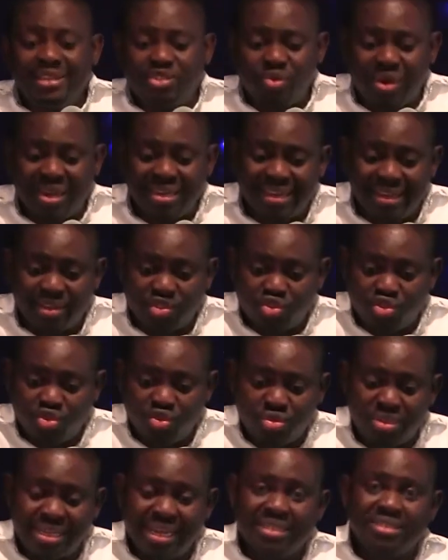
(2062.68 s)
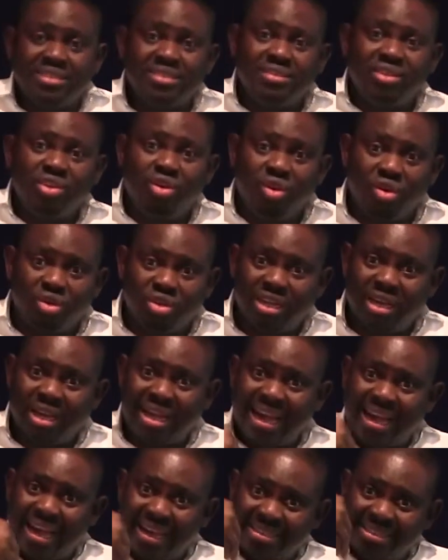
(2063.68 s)
to announce to you that God
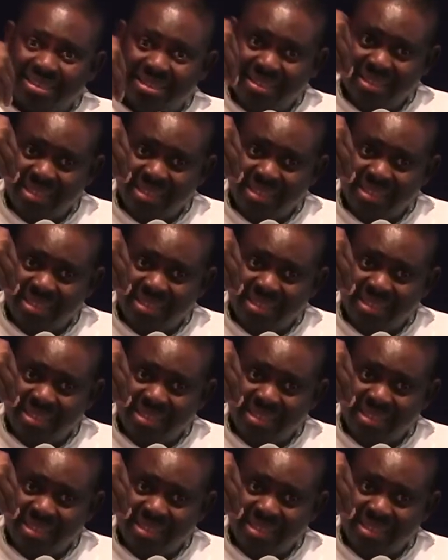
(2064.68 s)
has